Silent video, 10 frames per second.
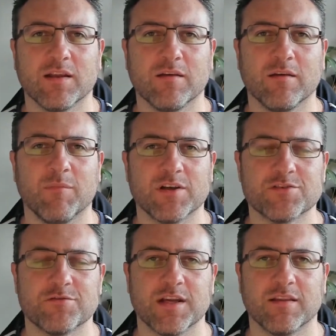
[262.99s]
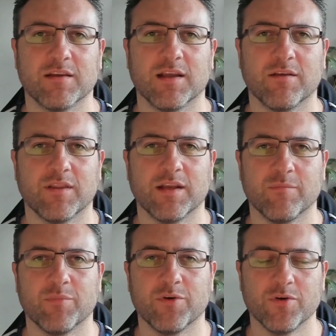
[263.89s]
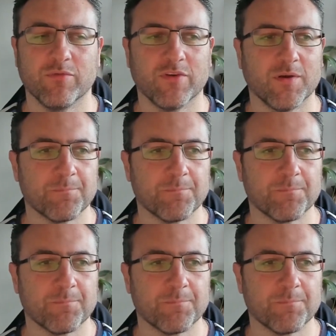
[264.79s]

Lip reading: and my strength and how that improves.